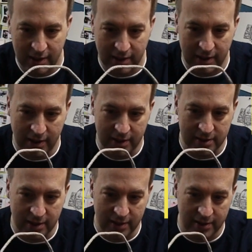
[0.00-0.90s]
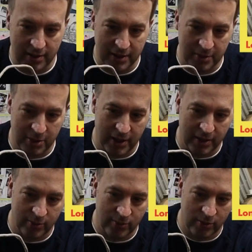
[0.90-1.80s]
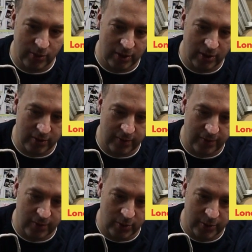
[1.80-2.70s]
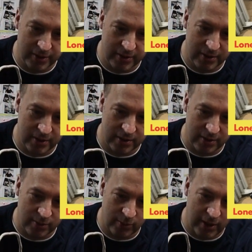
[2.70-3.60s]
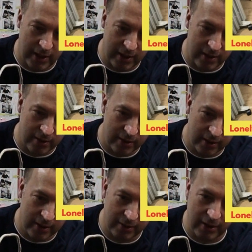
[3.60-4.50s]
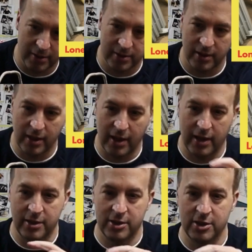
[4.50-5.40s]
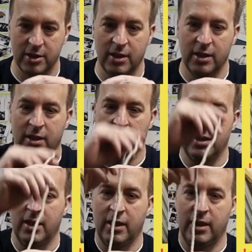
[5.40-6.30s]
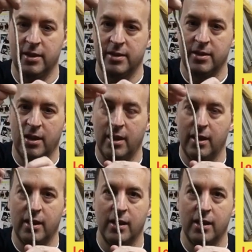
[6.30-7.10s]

And then Stick of Dynamite will look forwards as well. They'll go to the edge. And then his he'll